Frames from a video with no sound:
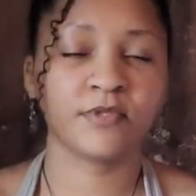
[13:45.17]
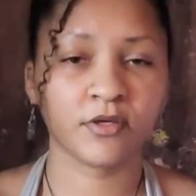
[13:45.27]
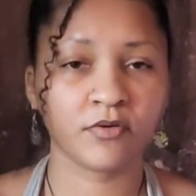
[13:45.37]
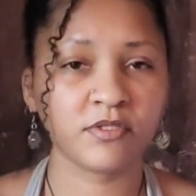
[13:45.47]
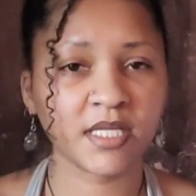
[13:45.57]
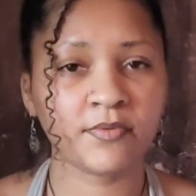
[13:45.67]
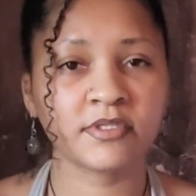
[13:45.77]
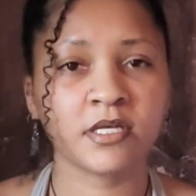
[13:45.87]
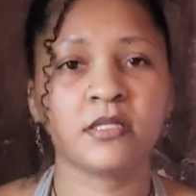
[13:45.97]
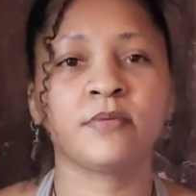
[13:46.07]
those that were
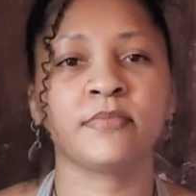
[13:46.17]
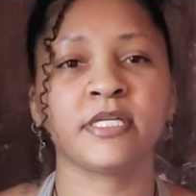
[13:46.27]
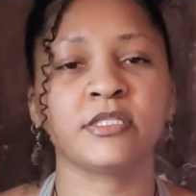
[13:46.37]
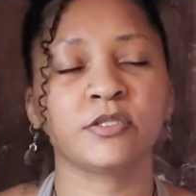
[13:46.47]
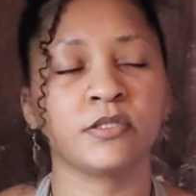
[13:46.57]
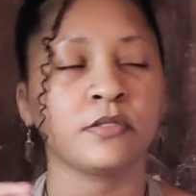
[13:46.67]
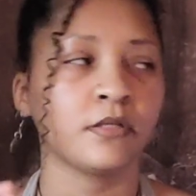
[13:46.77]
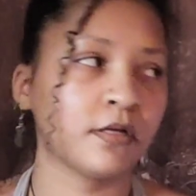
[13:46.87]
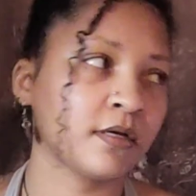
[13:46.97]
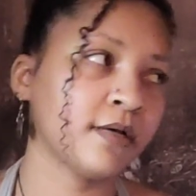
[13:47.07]
telling me to
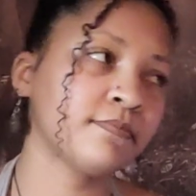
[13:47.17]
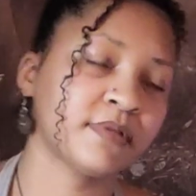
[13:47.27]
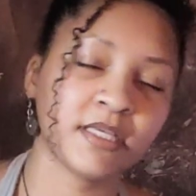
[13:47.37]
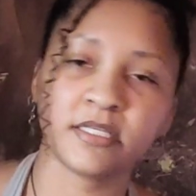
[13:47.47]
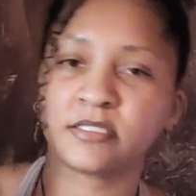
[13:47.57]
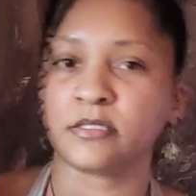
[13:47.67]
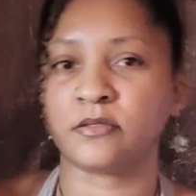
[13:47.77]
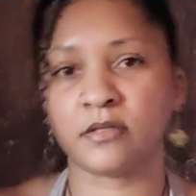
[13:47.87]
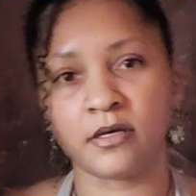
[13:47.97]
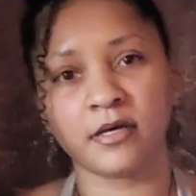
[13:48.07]
look up this and
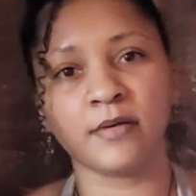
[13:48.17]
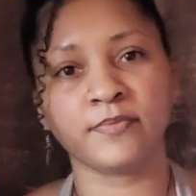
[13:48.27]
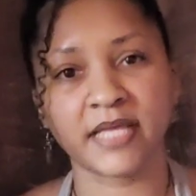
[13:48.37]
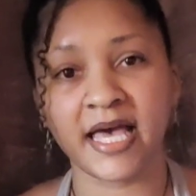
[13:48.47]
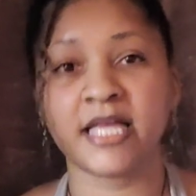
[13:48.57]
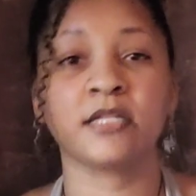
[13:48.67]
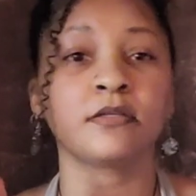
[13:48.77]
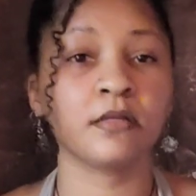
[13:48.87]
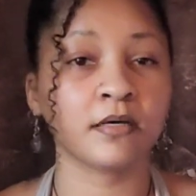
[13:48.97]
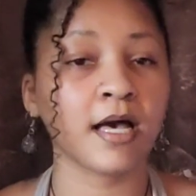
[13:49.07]
look up that, look,